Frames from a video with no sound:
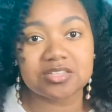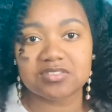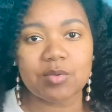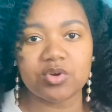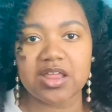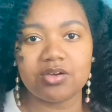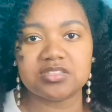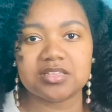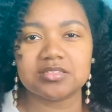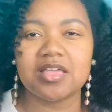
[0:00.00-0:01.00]
of someone
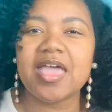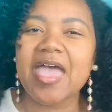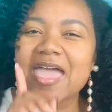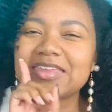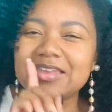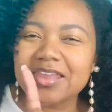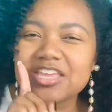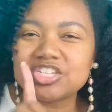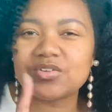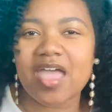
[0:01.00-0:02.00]
else's. And
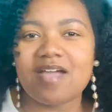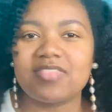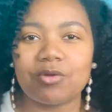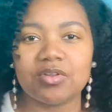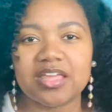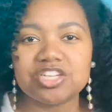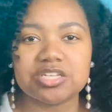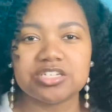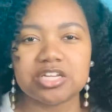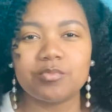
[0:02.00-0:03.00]
unless you have that
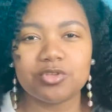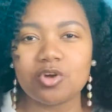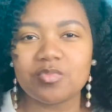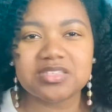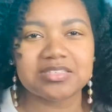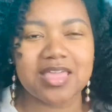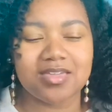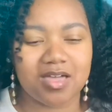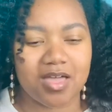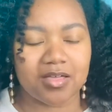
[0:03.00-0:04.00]
relationship, you'll mistake
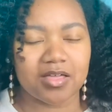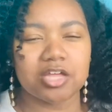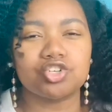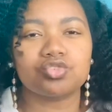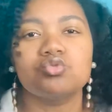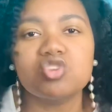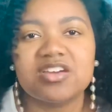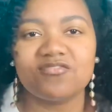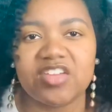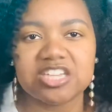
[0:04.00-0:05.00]
a true
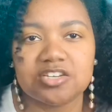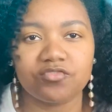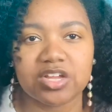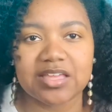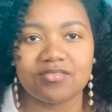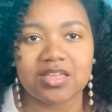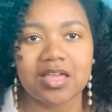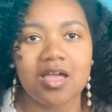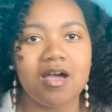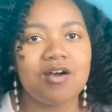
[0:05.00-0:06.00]
conviction for giving
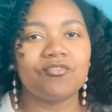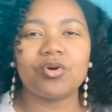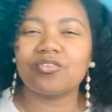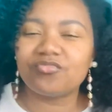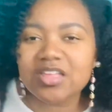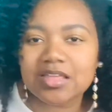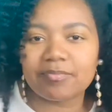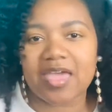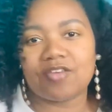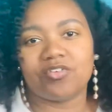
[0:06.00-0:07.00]
for feeling
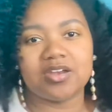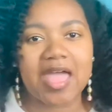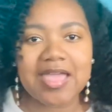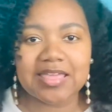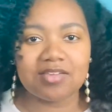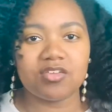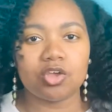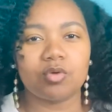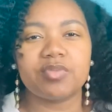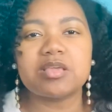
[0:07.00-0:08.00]
bad for not giving
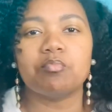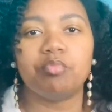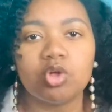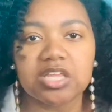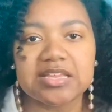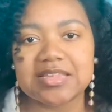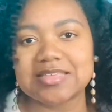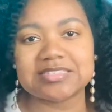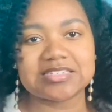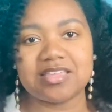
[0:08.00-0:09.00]
or being bullied
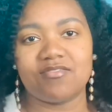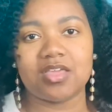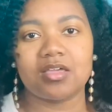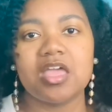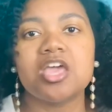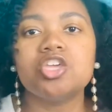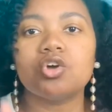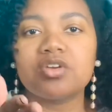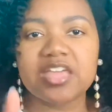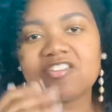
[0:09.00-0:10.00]
into giving.
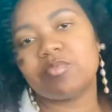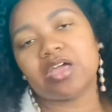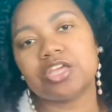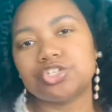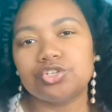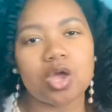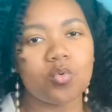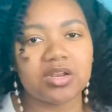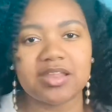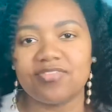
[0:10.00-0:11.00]
You'll give because you don't
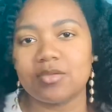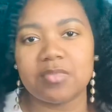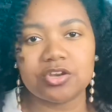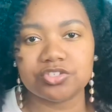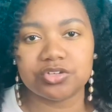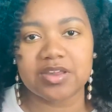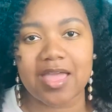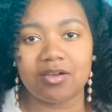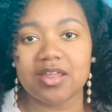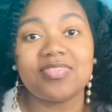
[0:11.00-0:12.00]
want to let the minister
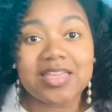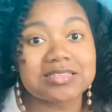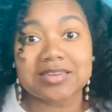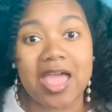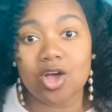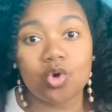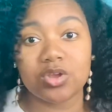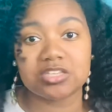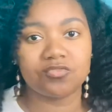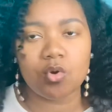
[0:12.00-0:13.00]
down, and that's not who it
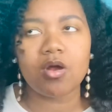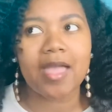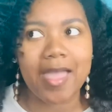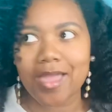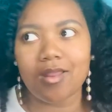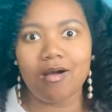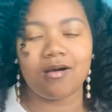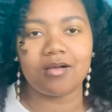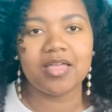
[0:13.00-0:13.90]
is for at all.